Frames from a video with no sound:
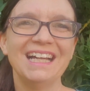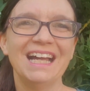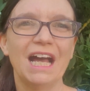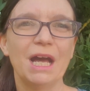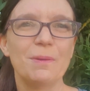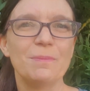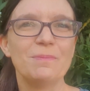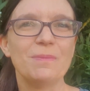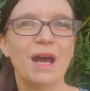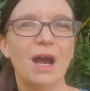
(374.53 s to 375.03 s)

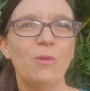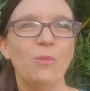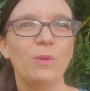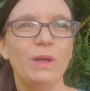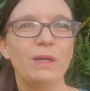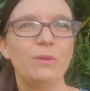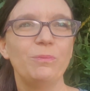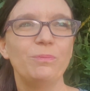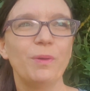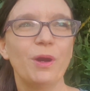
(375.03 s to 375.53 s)
And
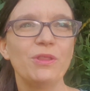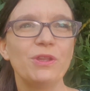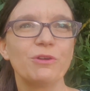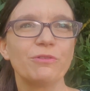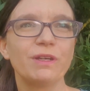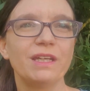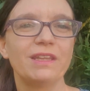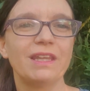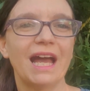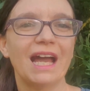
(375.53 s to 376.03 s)
we both
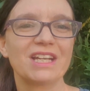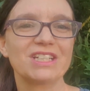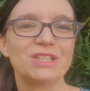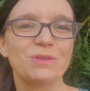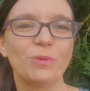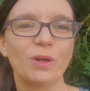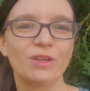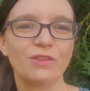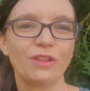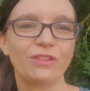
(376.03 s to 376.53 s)
agreed that
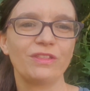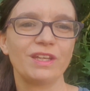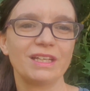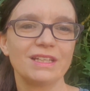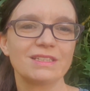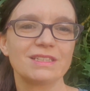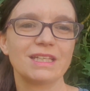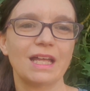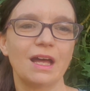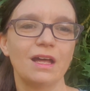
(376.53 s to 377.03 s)
actually one of the
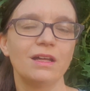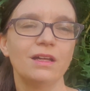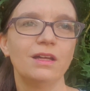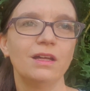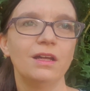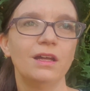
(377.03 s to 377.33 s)
things that